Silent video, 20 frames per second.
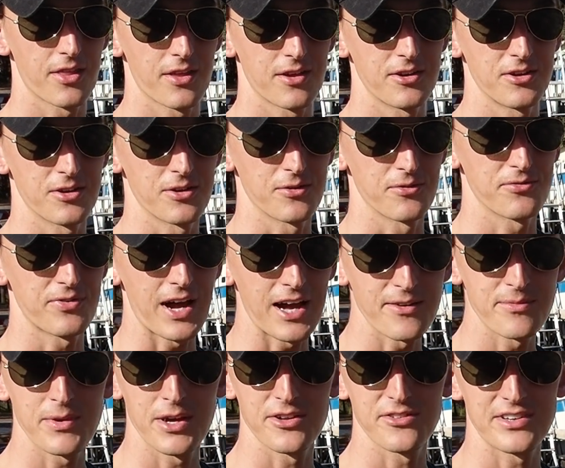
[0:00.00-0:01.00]

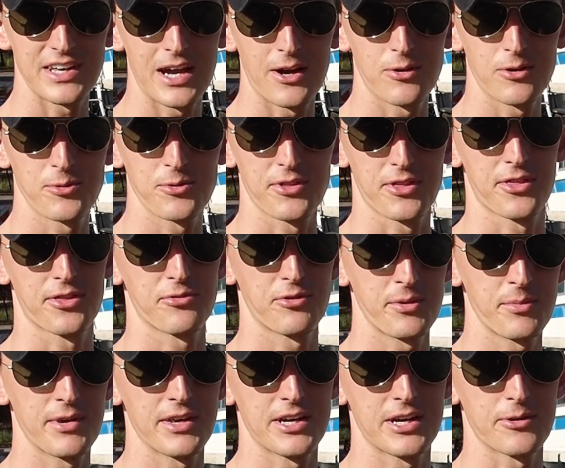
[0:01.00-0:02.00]
5 miles an hour with a
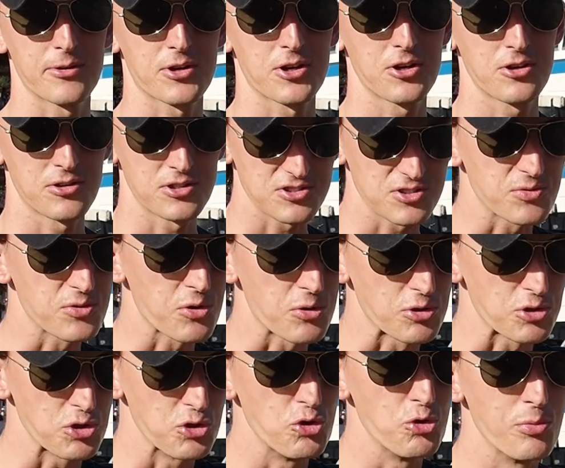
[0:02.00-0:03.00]
3 mile an hour current, so we were
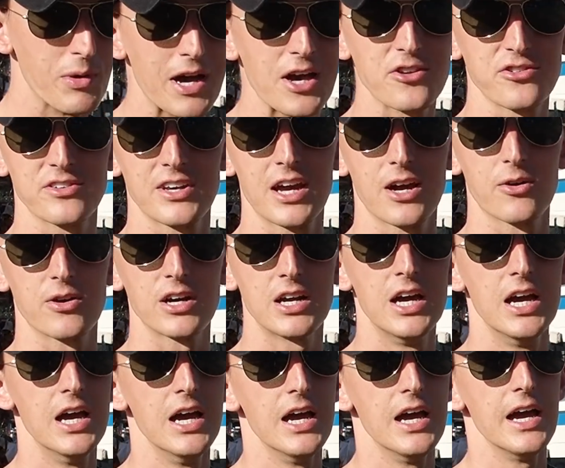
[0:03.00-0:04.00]
going 2 miles an hour,
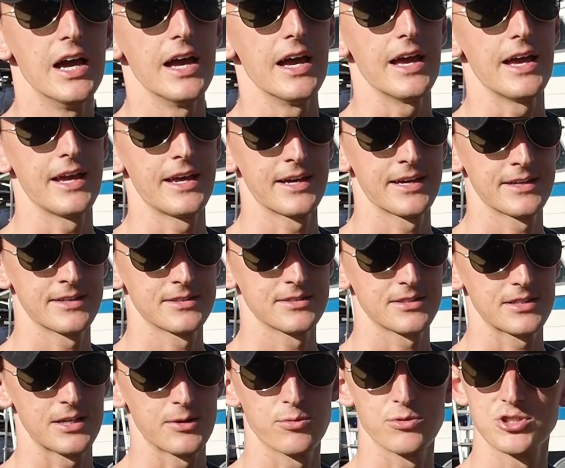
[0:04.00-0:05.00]

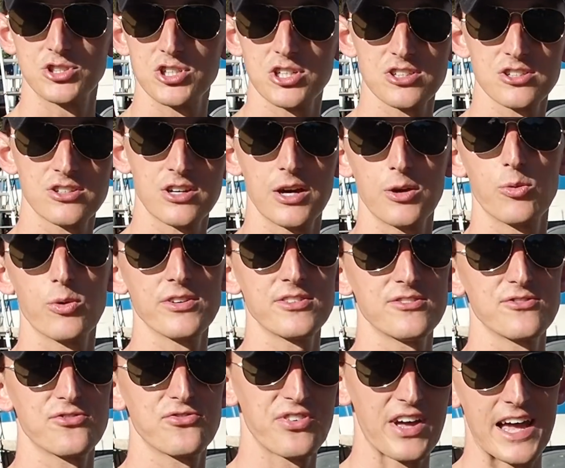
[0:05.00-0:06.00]
and it
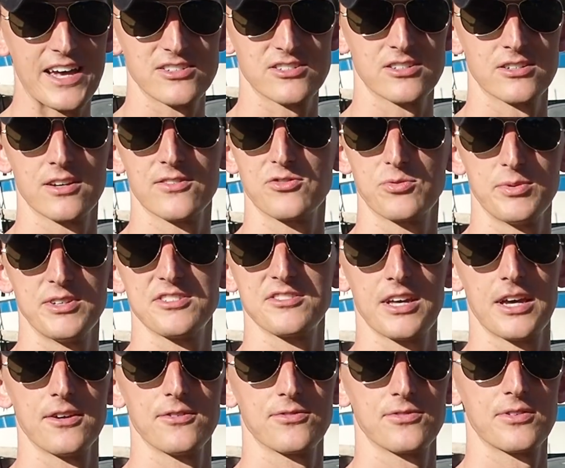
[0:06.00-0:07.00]
wasn't fast enough to be
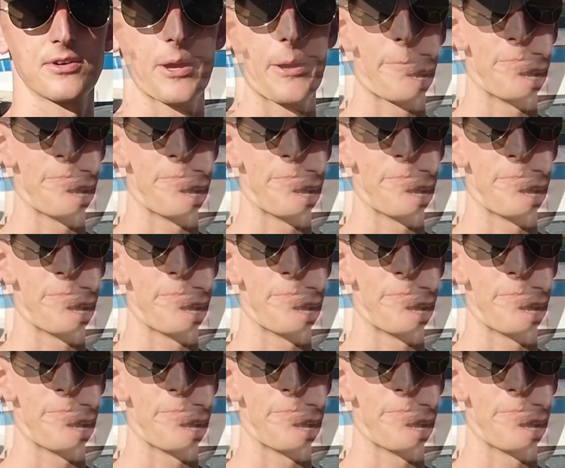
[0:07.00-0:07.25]
safe.